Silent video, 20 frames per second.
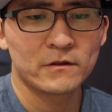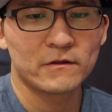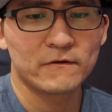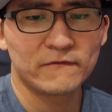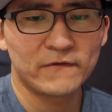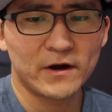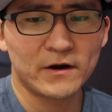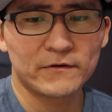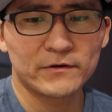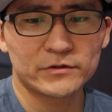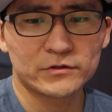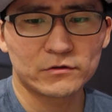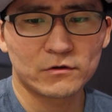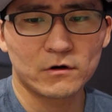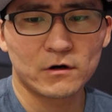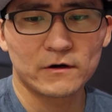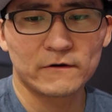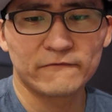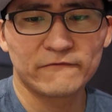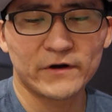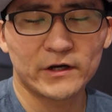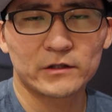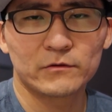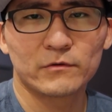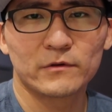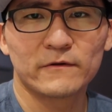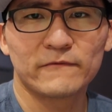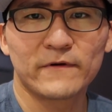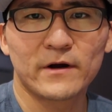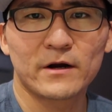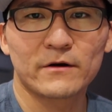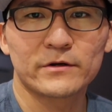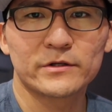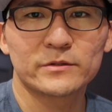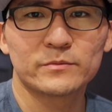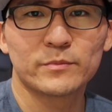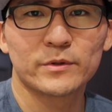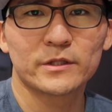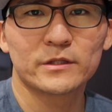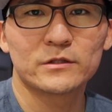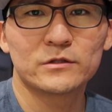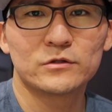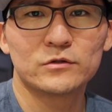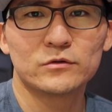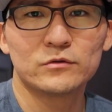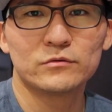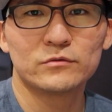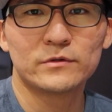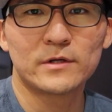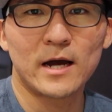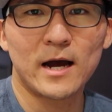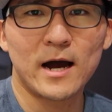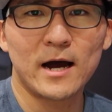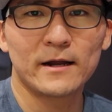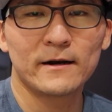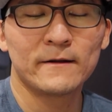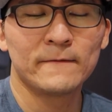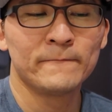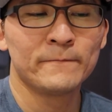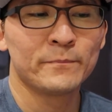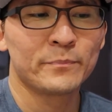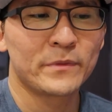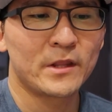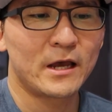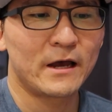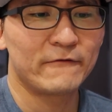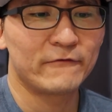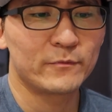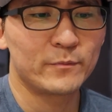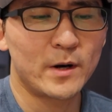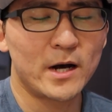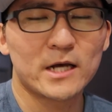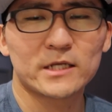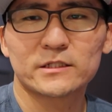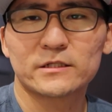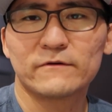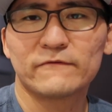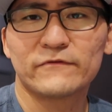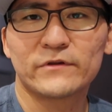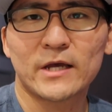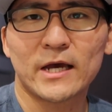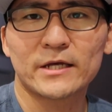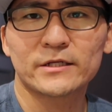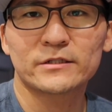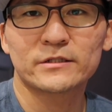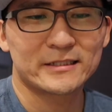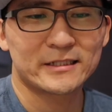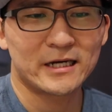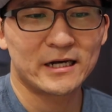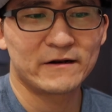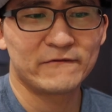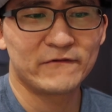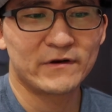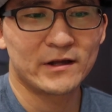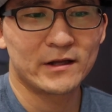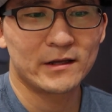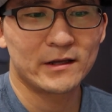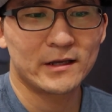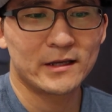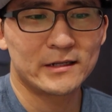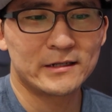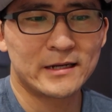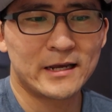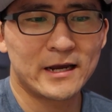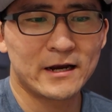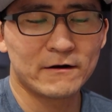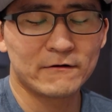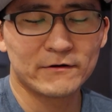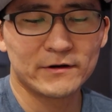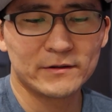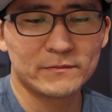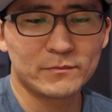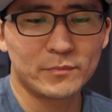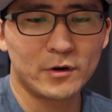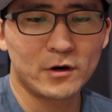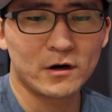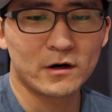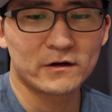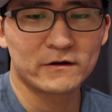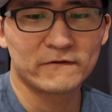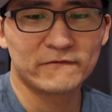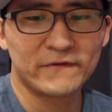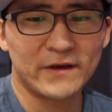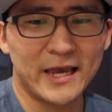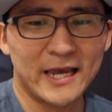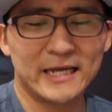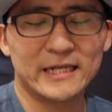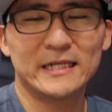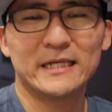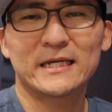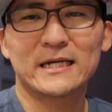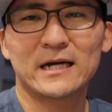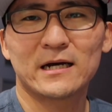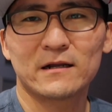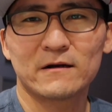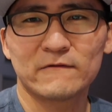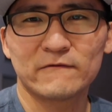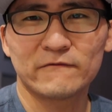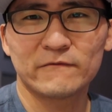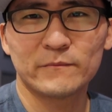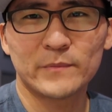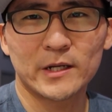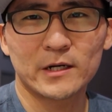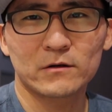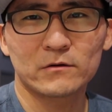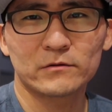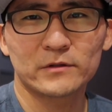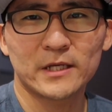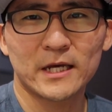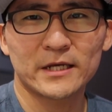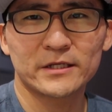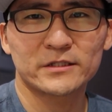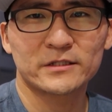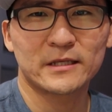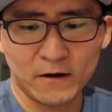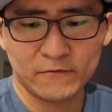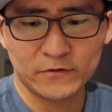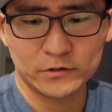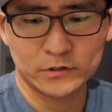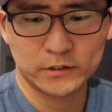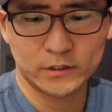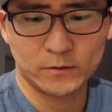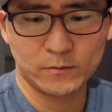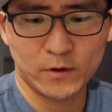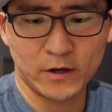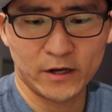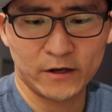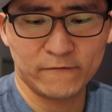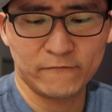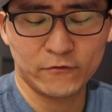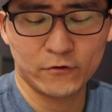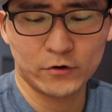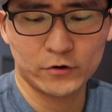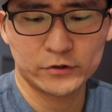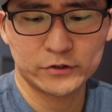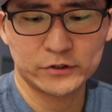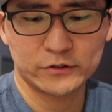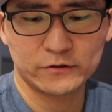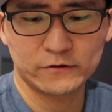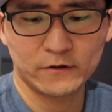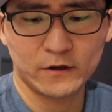the virus or are infected with the virus but do not have a positive test. It's kind of an inherent part of any kind of medical test. Obviously my first